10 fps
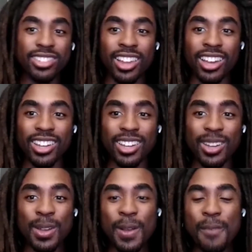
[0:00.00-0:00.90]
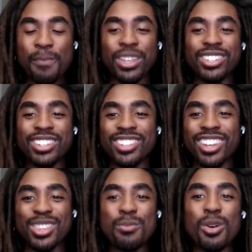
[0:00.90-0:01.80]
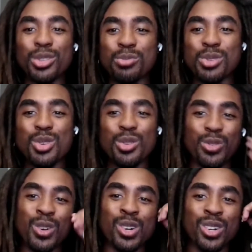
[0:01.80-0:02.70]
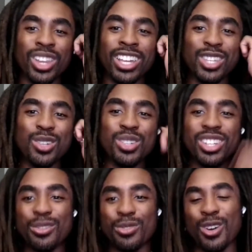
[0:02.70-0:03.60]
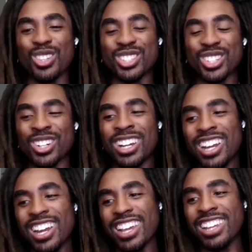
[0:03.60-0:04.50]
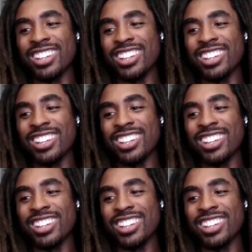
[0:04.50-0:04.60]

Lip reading: it's like it's like the most beautiful like union of culture in